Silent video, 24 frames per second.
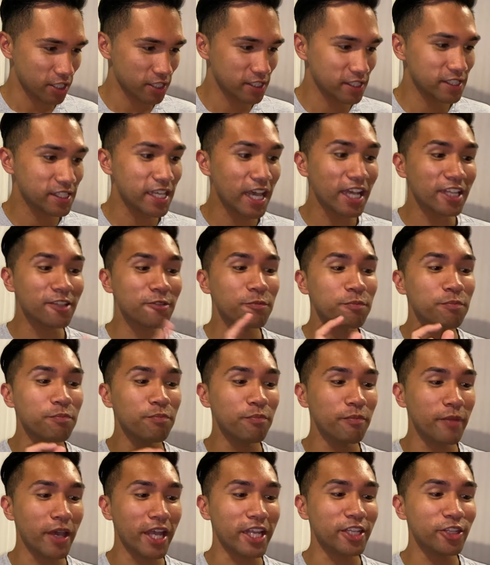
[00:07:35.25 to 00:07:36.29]
Set
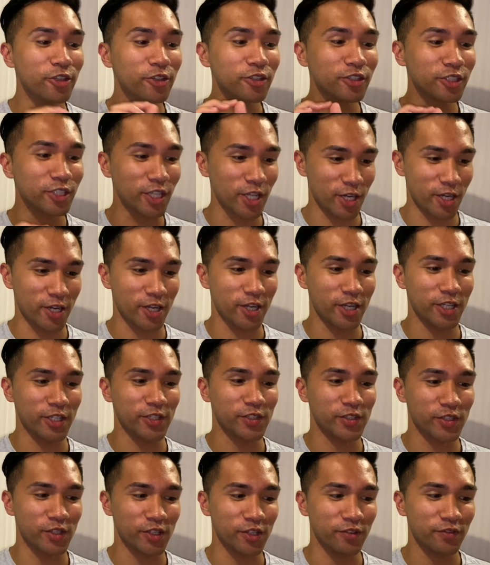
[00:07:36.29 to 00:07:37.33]
menu dinner
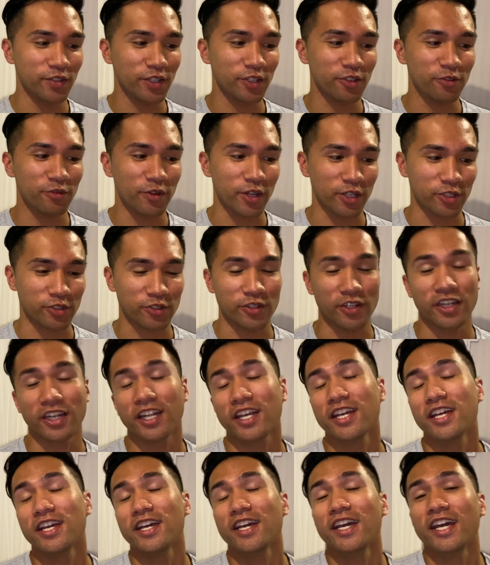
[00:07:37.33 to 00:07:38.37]
is served in the restaurant
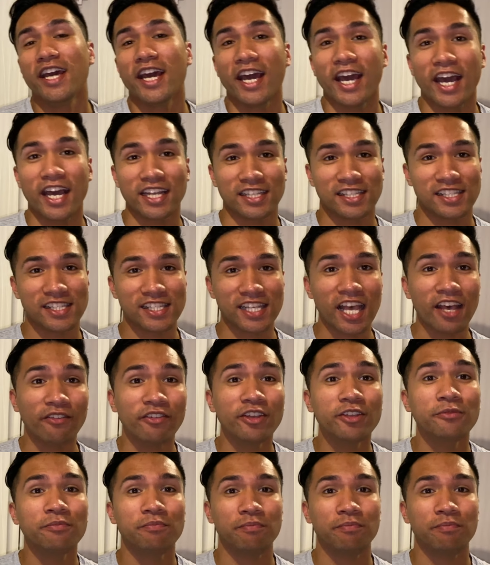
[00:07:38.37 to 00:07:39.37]
at 7